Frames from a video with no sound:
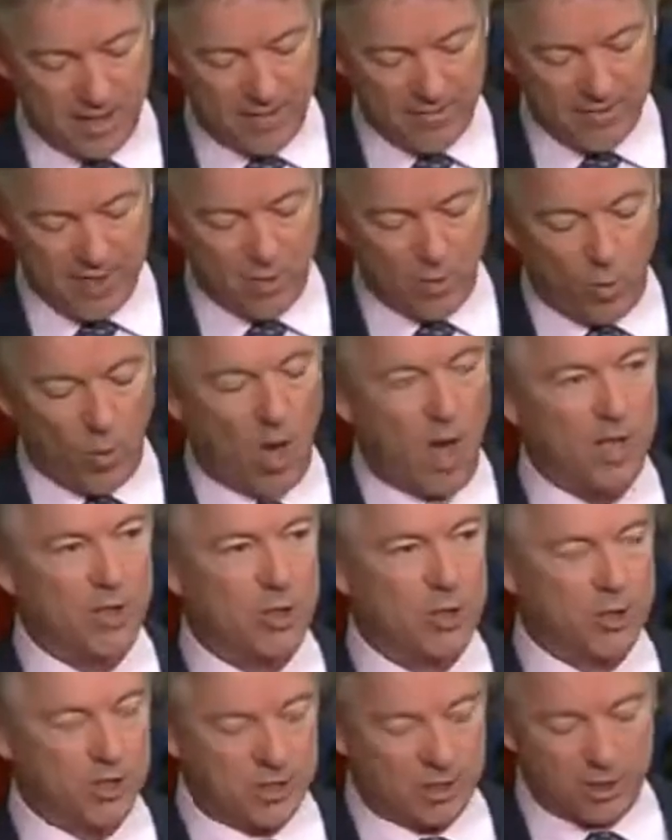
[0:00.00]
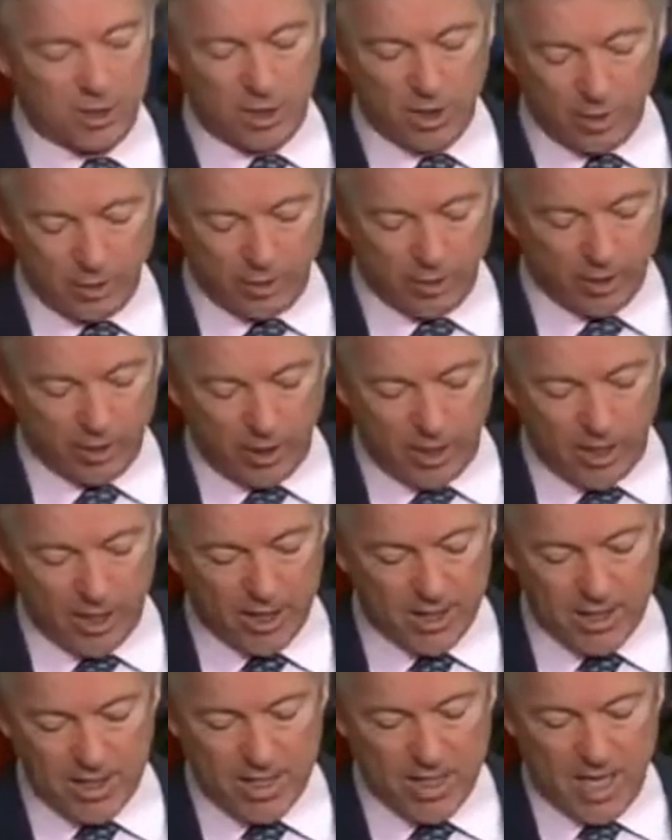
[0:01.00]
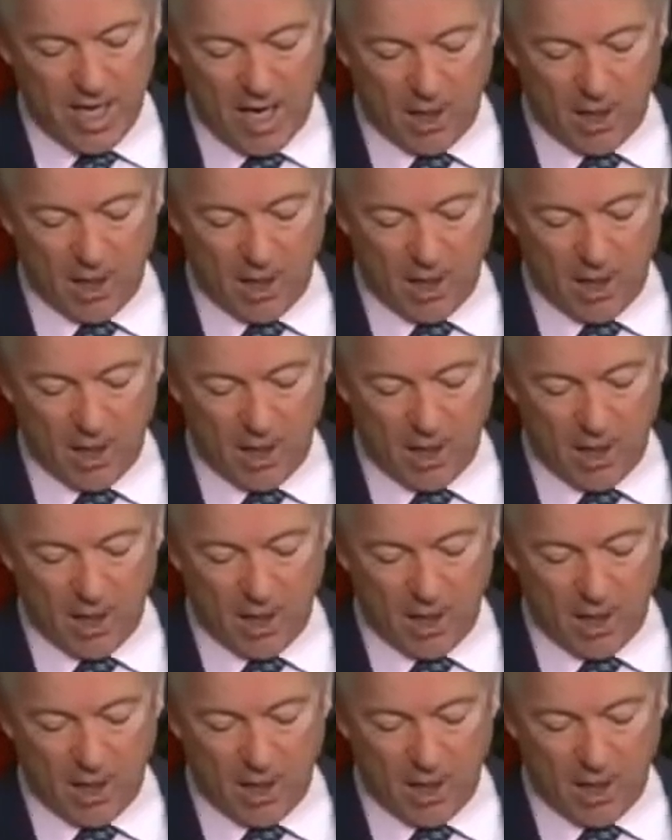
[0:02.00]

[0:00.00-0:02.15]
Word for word: and then watched it deteriorate